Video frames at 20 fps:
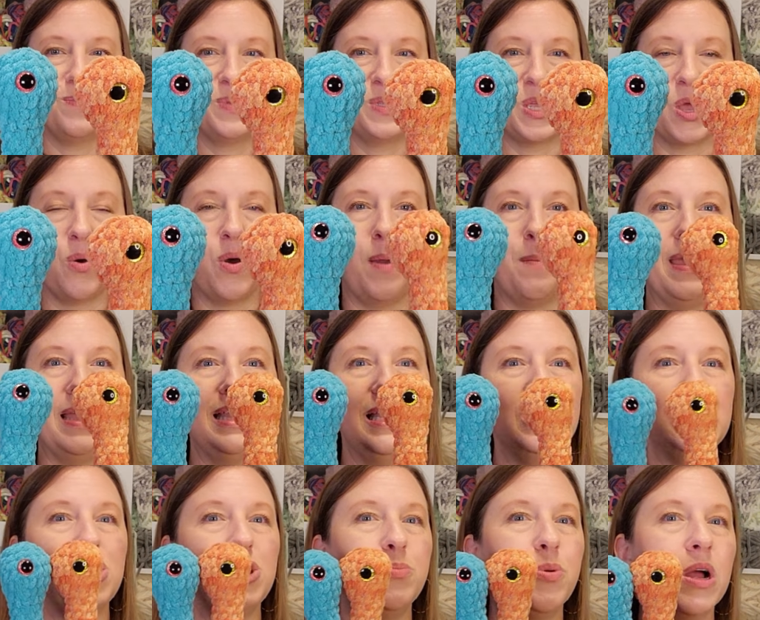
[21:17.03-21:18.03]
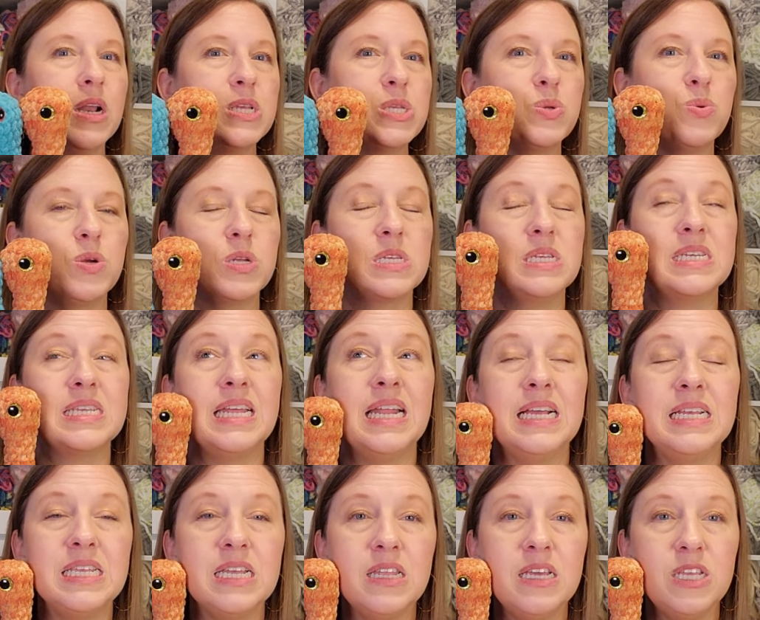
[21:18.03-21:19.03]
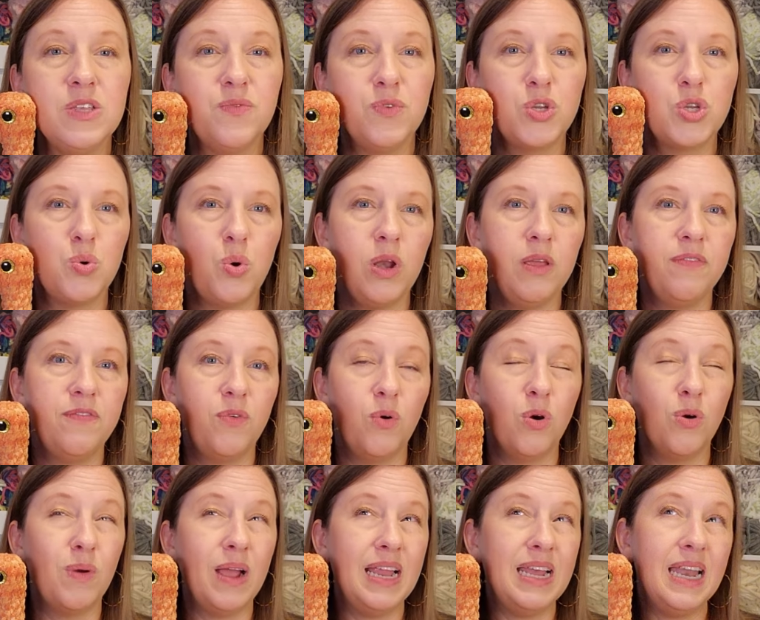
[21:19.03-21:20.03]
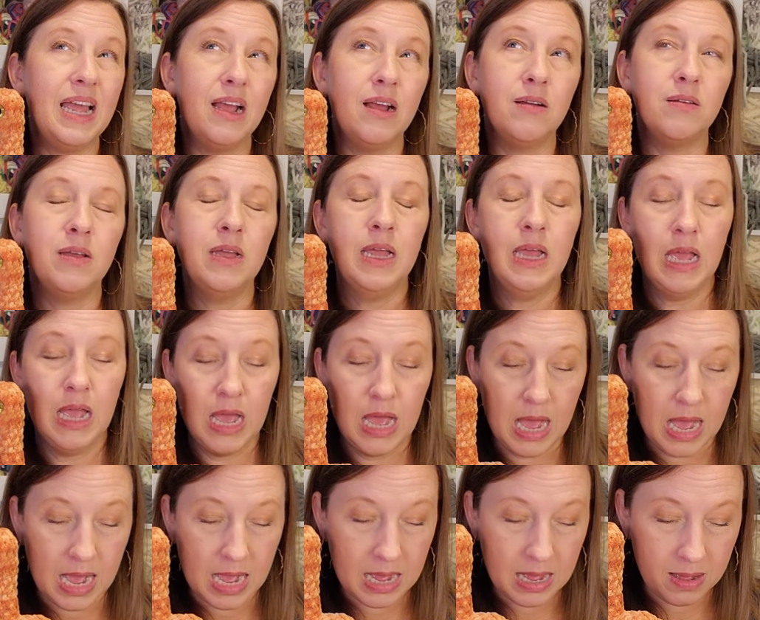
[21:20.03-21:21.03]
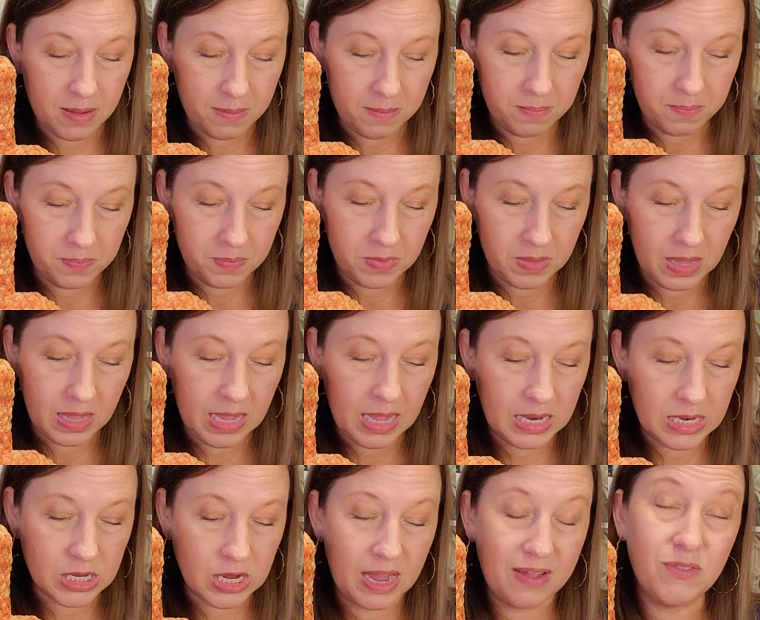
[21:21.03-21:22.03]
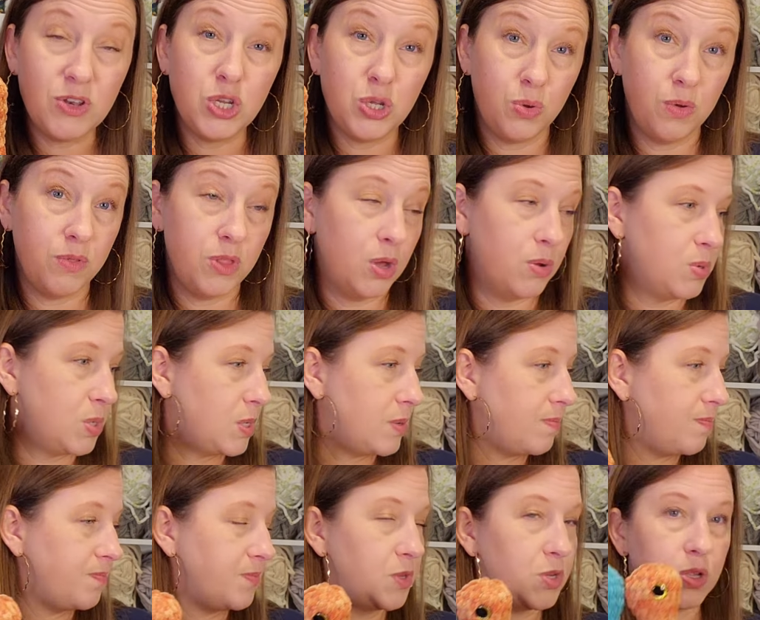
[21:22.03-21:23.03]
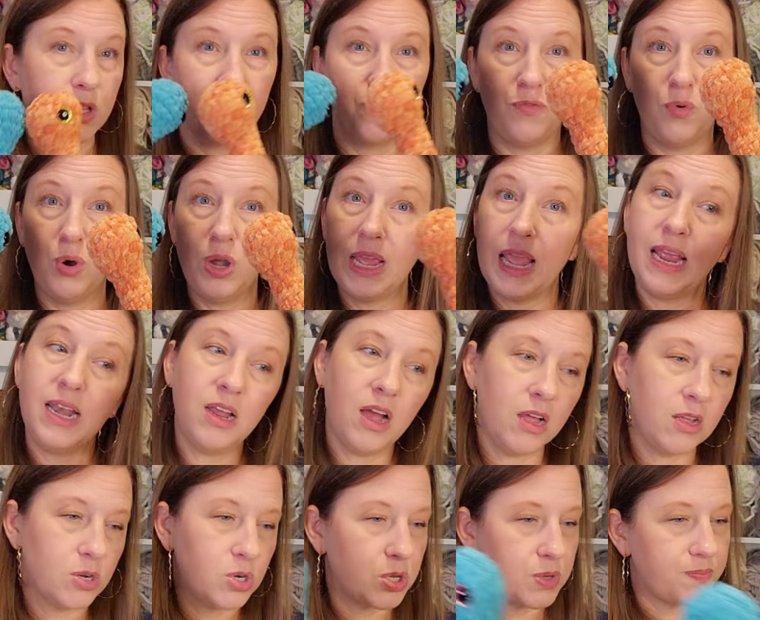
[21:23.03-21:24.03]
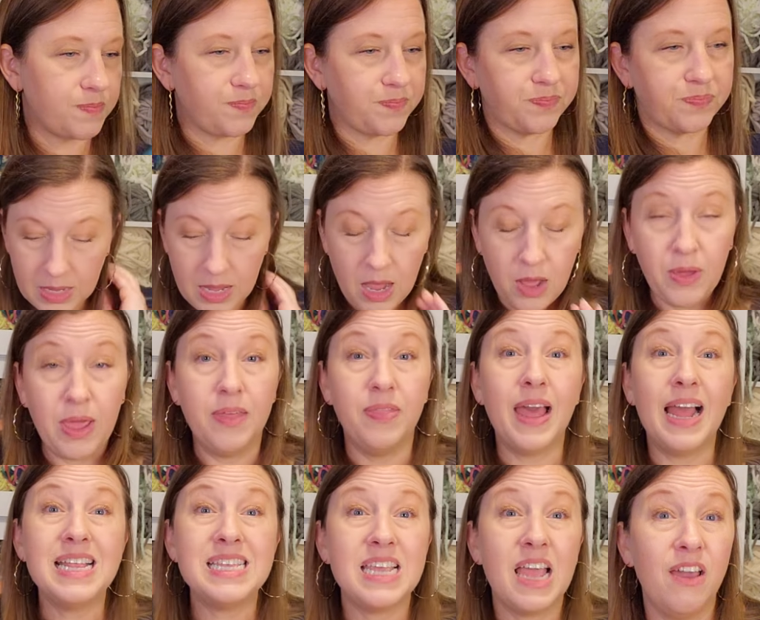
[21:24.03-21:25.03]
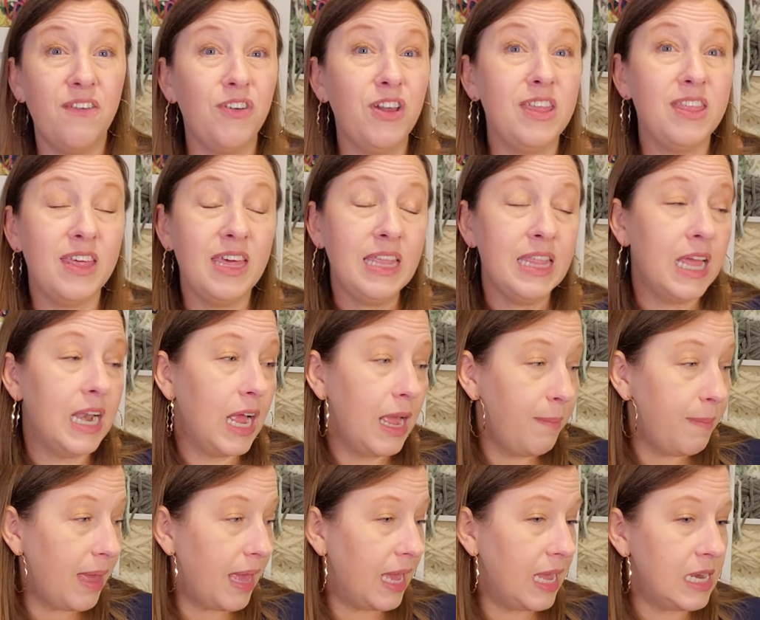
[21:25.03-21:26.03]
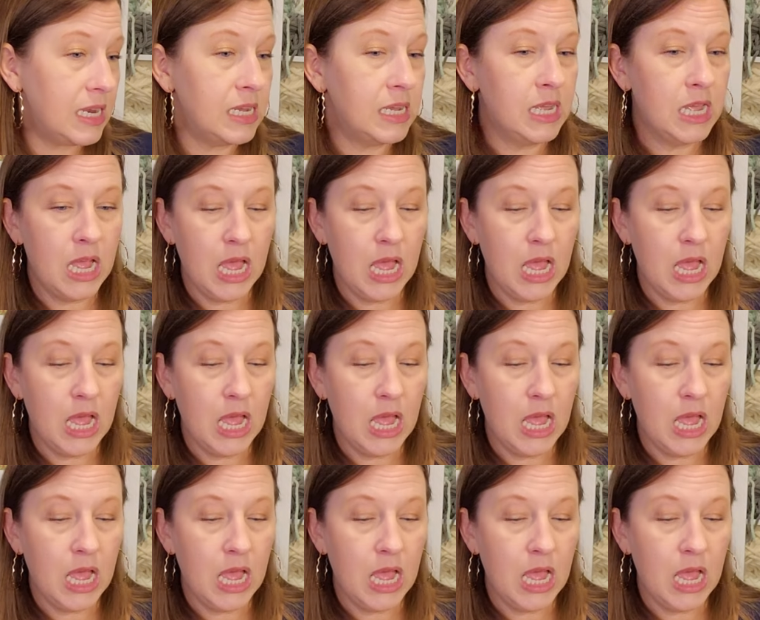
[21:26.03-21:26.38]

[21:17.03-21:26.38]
So I made these 2 Brontosauruses, and I sell these for $24 right now. And so I have 2 of those. So it's $48. Okay, that's everything that I made.